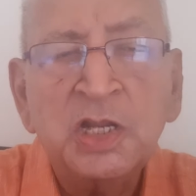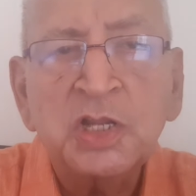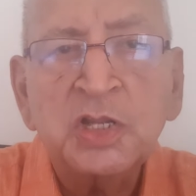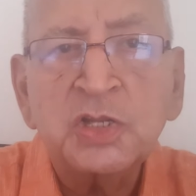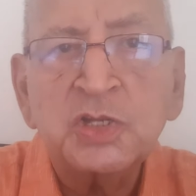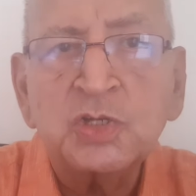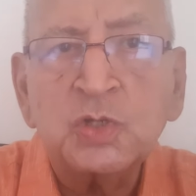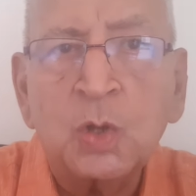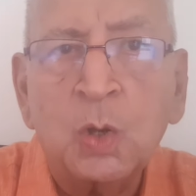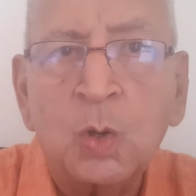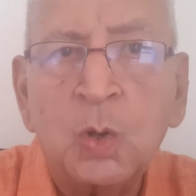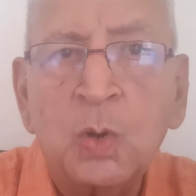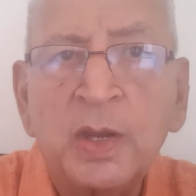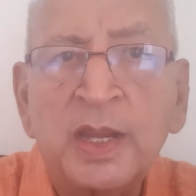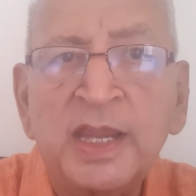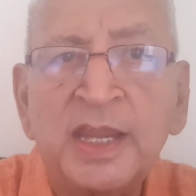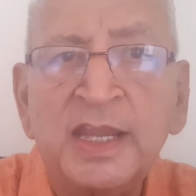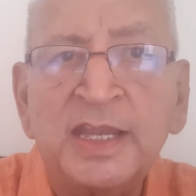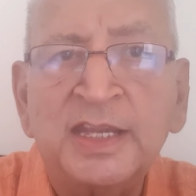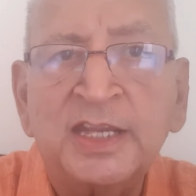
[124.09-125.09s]
So
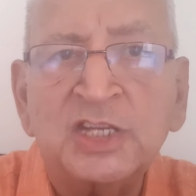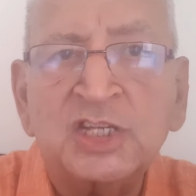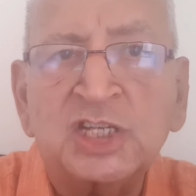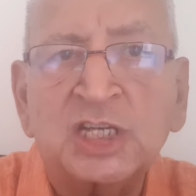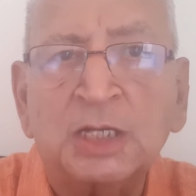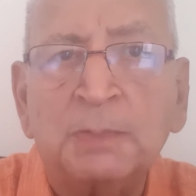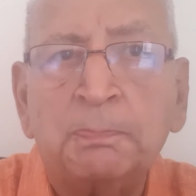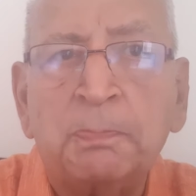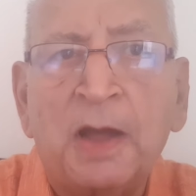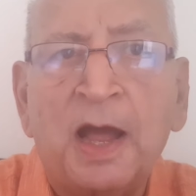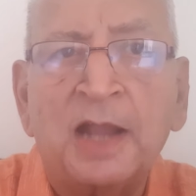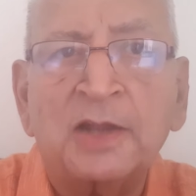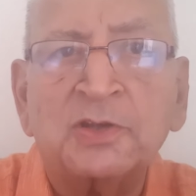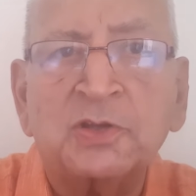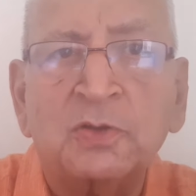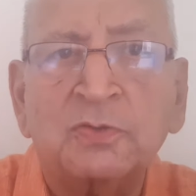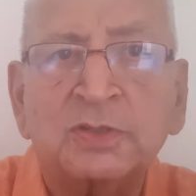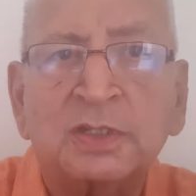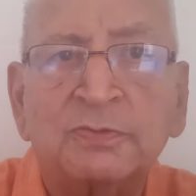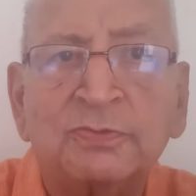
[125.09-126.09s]
initial part
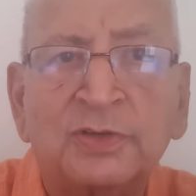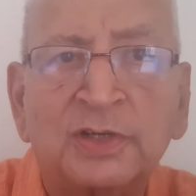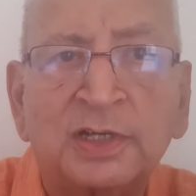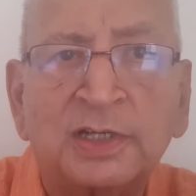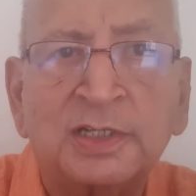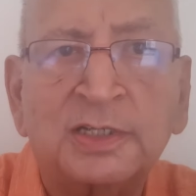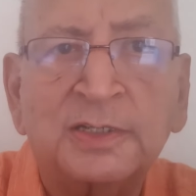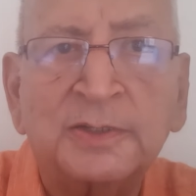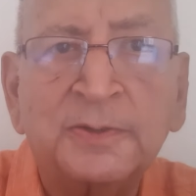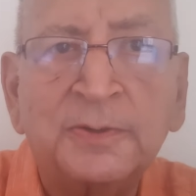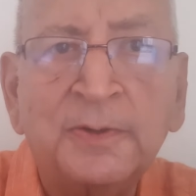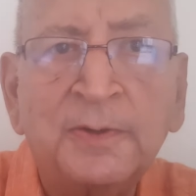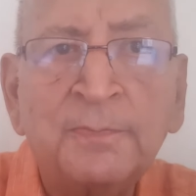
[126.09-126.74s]
of the work